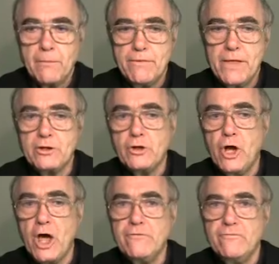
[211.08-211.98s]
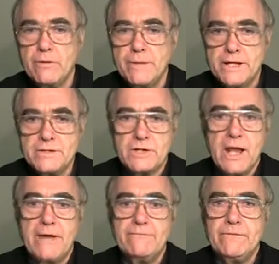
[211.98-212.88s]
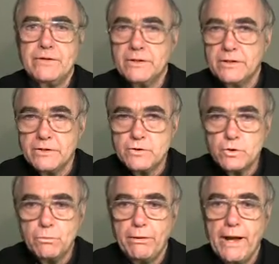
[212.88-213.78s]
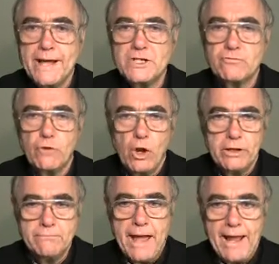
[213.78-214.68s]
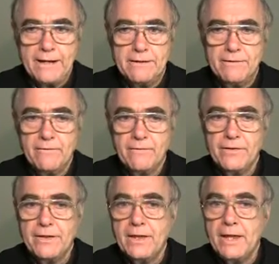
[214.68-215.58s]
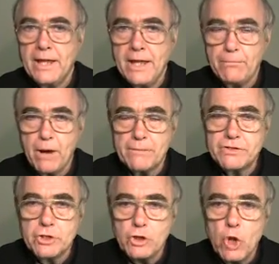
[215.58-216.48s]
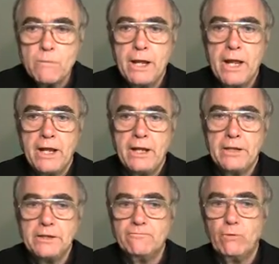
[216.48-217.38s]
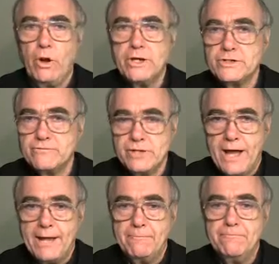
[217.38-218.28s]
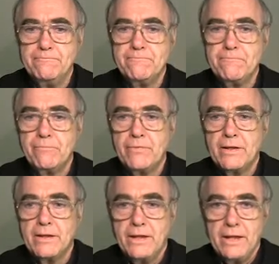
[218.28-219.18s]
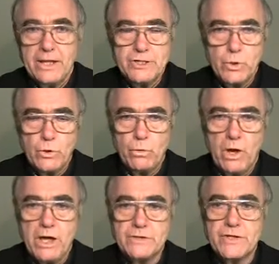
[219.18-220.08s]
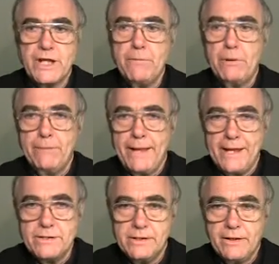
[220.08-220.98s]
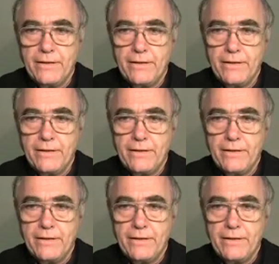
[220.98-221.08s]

But then God, from his love, surprised fallen man. He promised a new beginning in the fullness of time. And so it was that he prepared